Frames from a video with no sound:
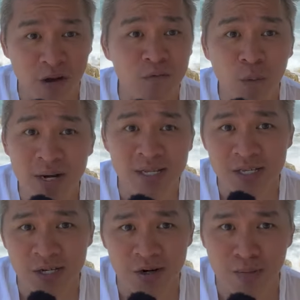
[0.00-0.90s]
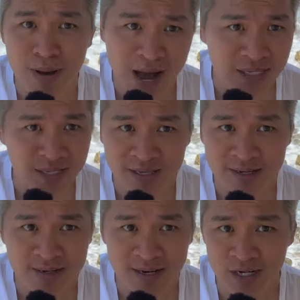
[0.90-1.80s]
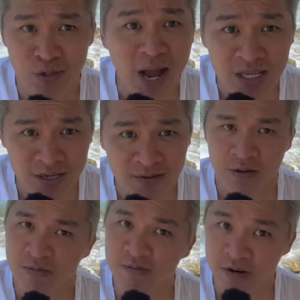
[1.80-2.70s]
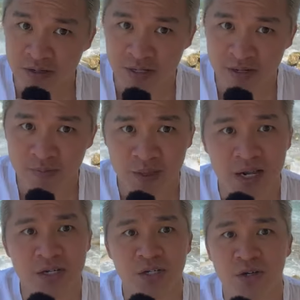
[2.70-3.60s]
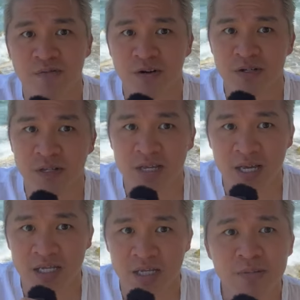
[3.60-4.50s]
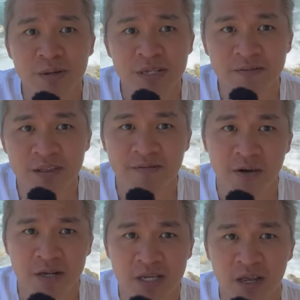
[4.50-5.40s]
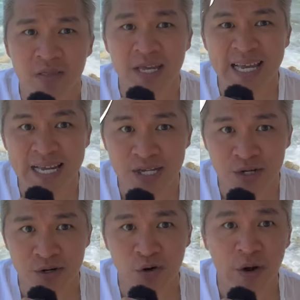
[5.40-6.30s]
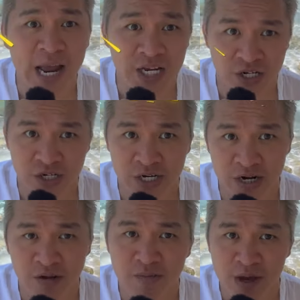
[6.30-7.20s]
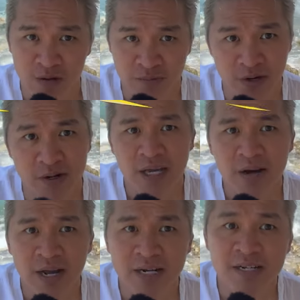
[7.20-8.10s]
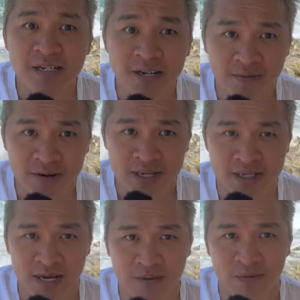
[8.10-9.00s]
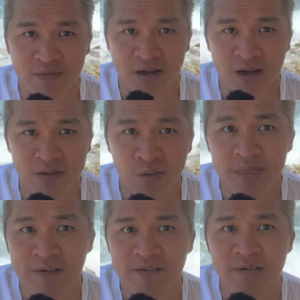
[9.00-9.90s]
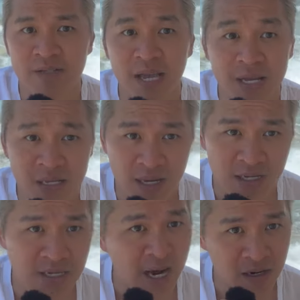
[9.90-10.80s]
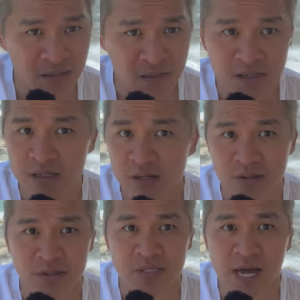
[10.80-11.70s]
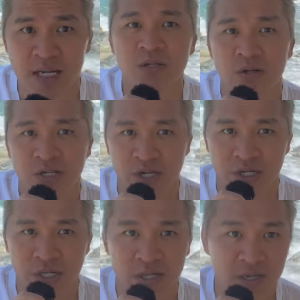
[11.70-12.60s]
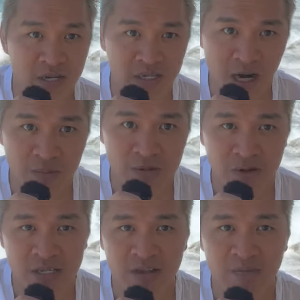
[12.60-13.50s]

of what is considered masculine and attractive. Conversely, let's traverse the East, specifically focusing on the Eastern or Asian standard of male beauty. Here, a different aesthetic prevails, one that favors intellect, character, and social status. Traditionally, the desirable traits have